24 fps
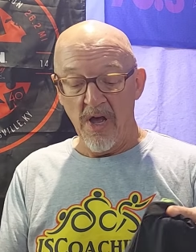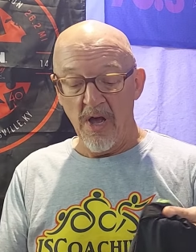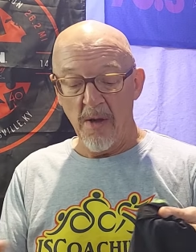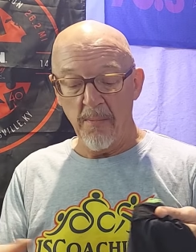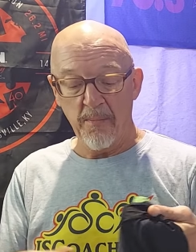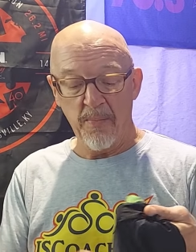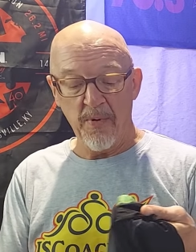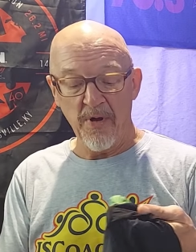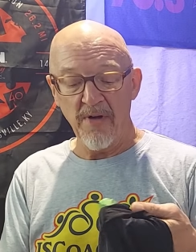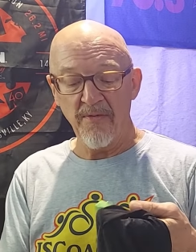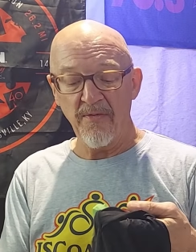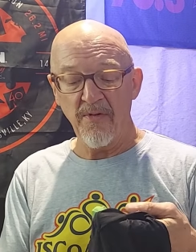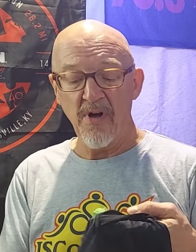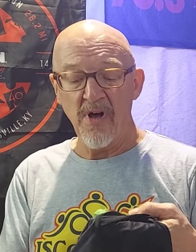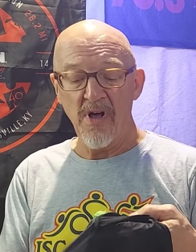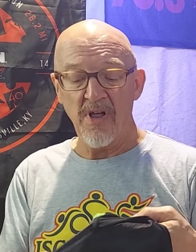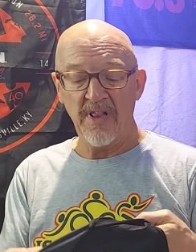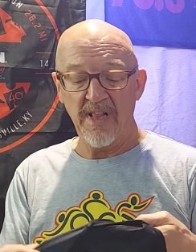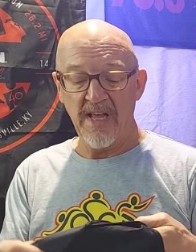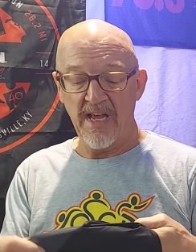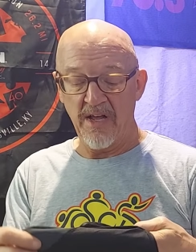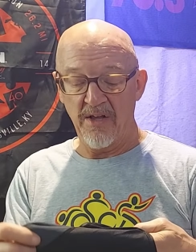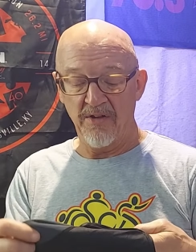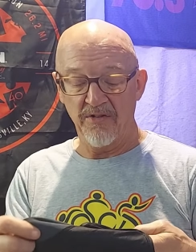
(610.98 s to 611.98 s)
above
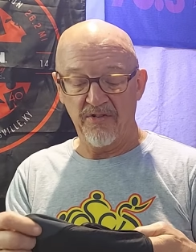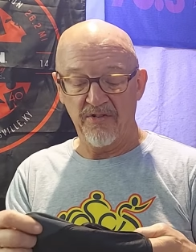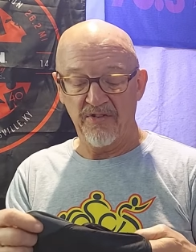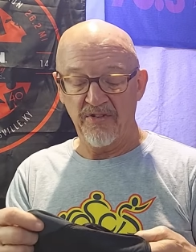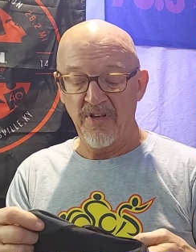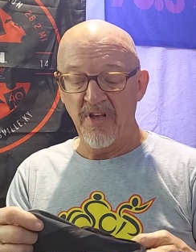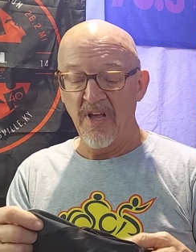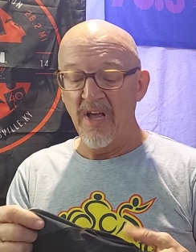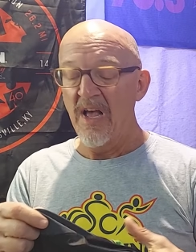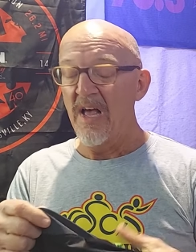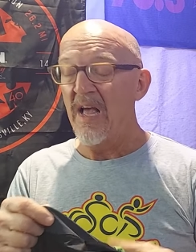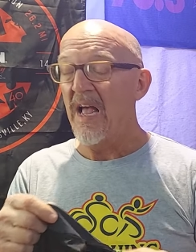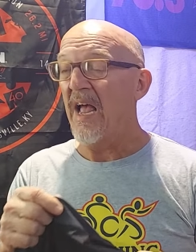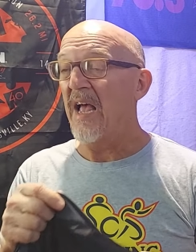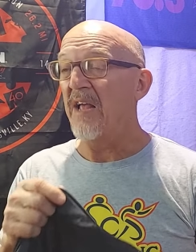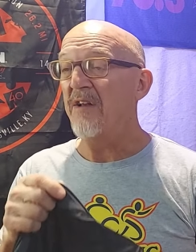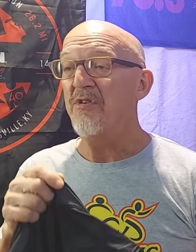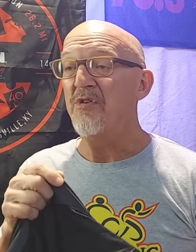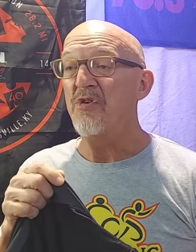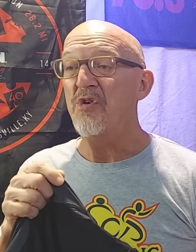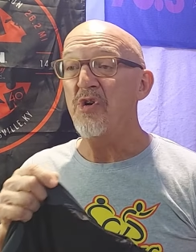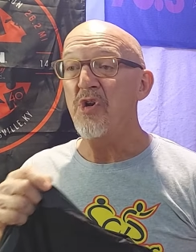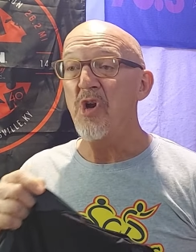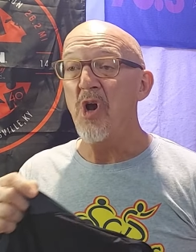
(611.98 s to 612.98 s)
all else,
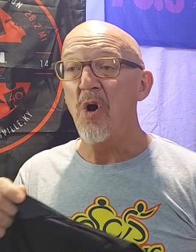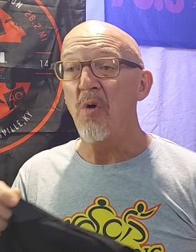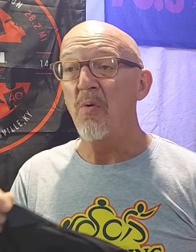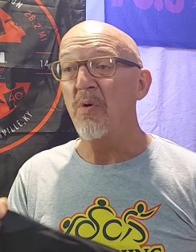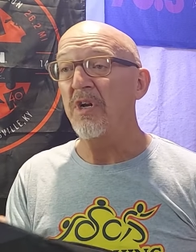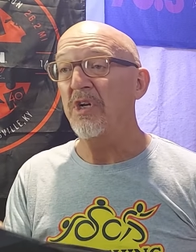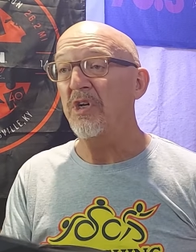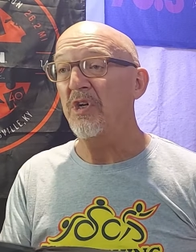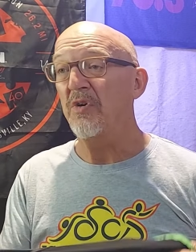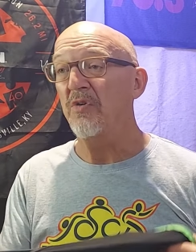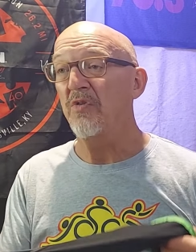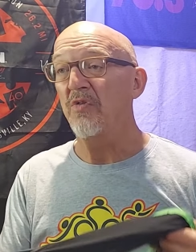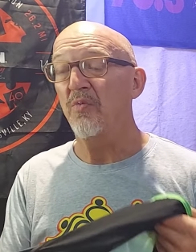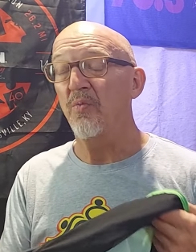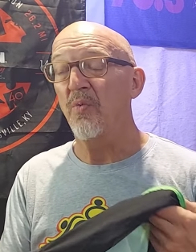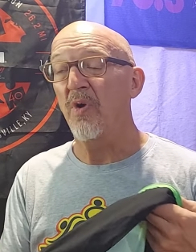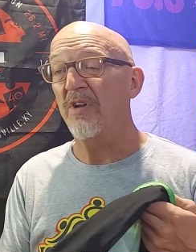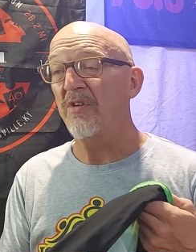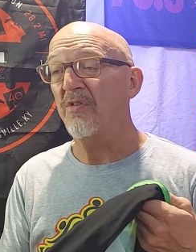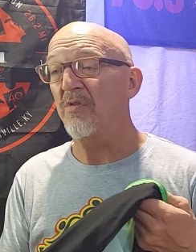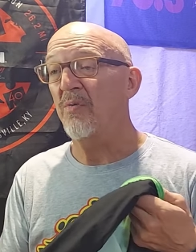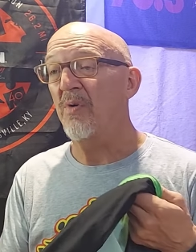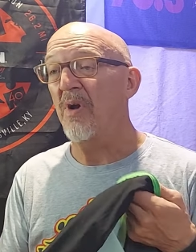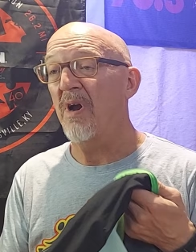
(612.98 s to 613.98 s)
had no issues
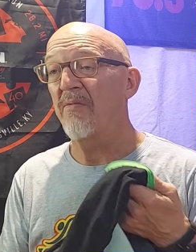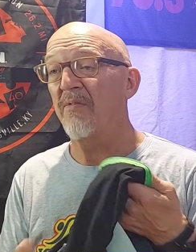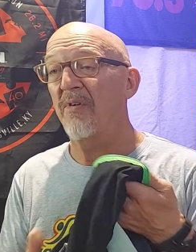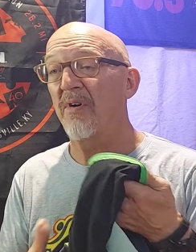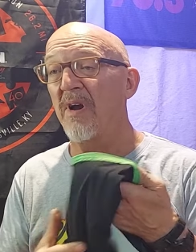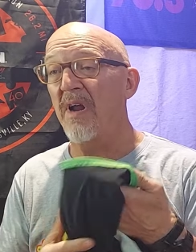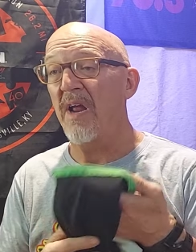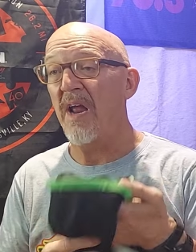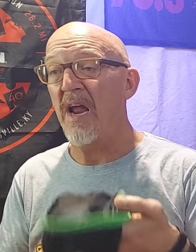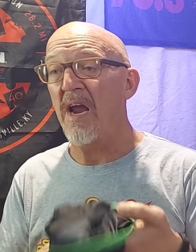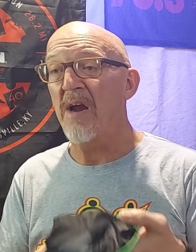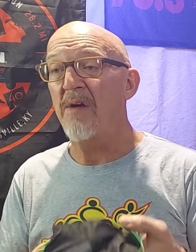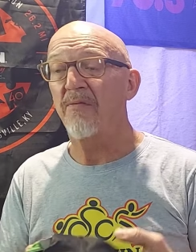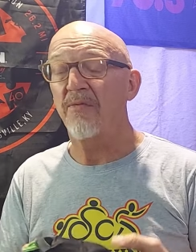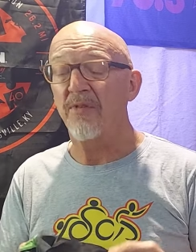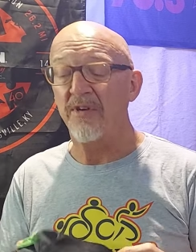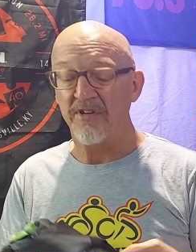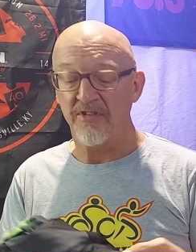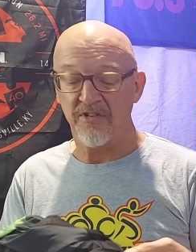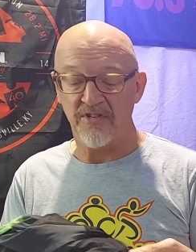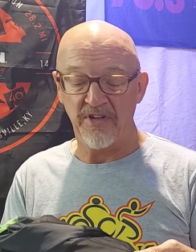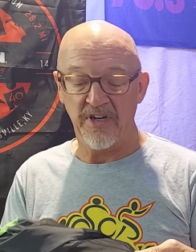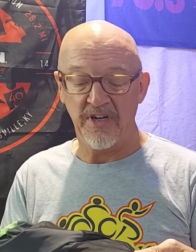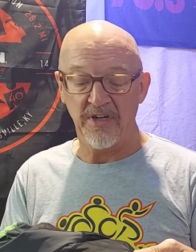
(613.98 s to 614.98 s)
whatsoever.
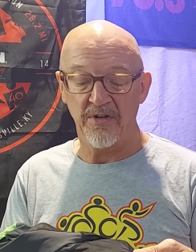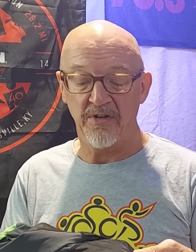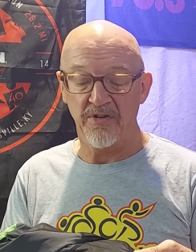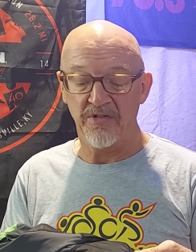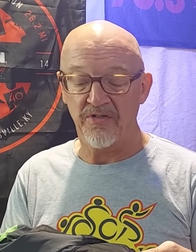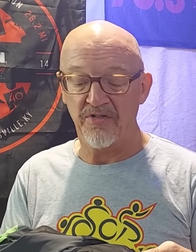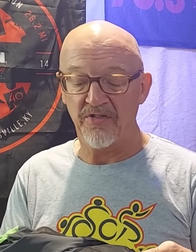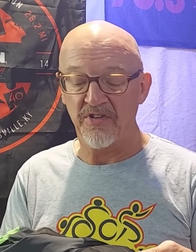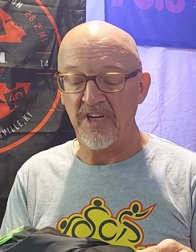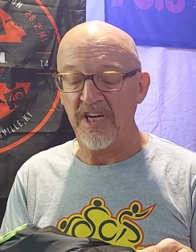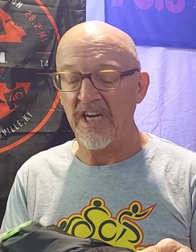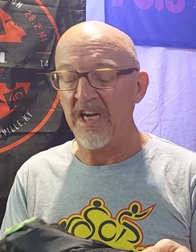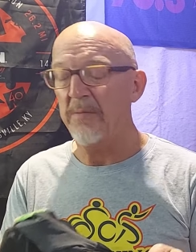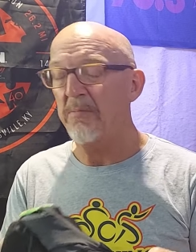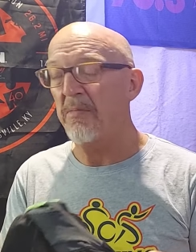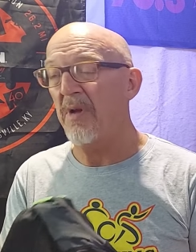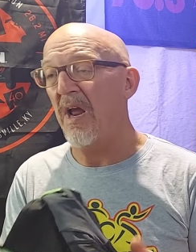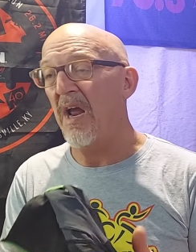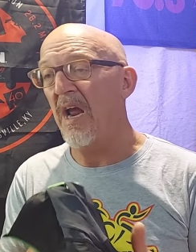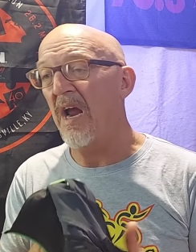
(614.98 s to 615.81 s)
Every single seam,